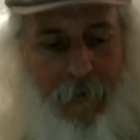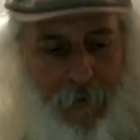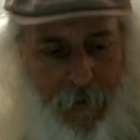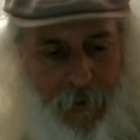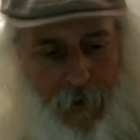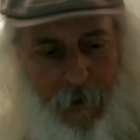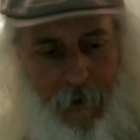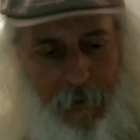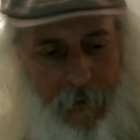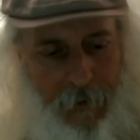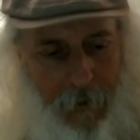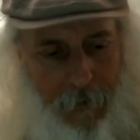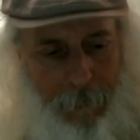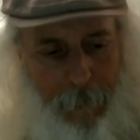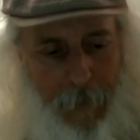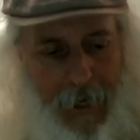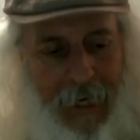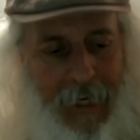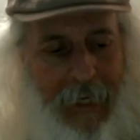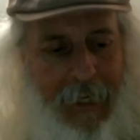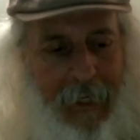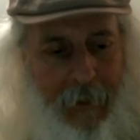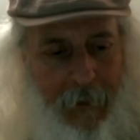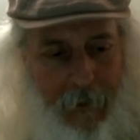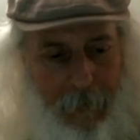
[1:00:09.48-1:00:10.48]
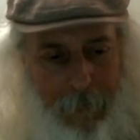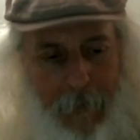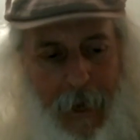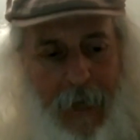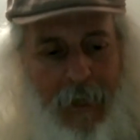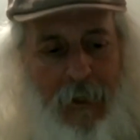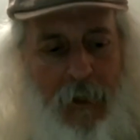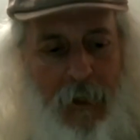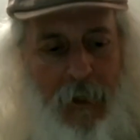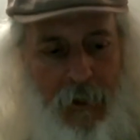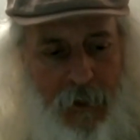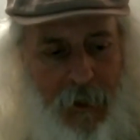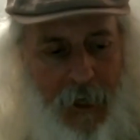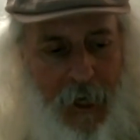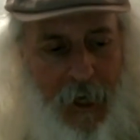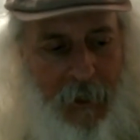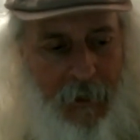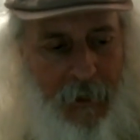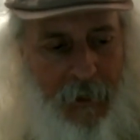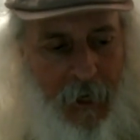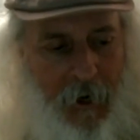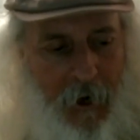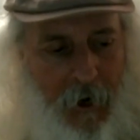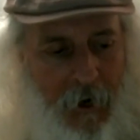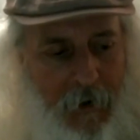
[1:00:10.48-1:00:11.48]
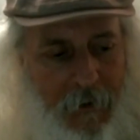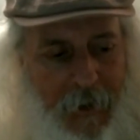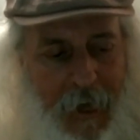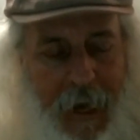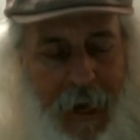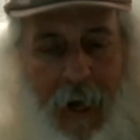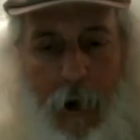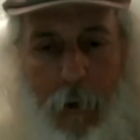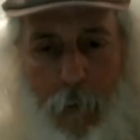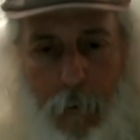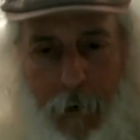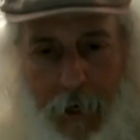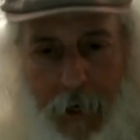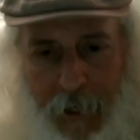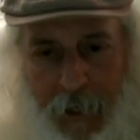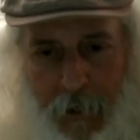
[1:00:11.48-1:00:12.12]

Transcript: the, the media the message that they are, they already